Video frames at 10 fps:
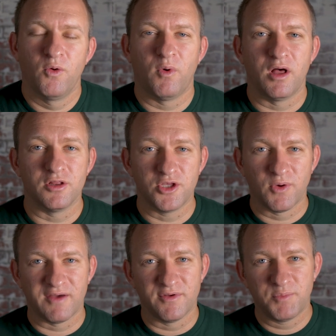while you
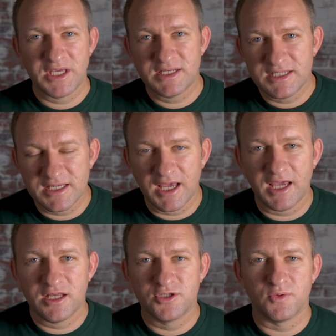have a
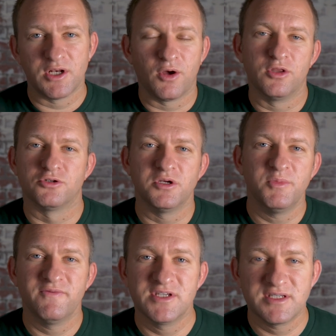PTA doing all the
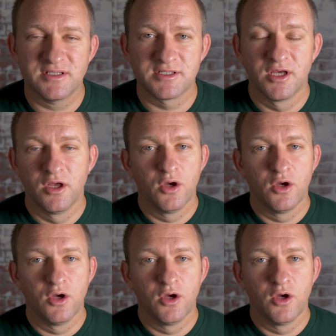treatment visits,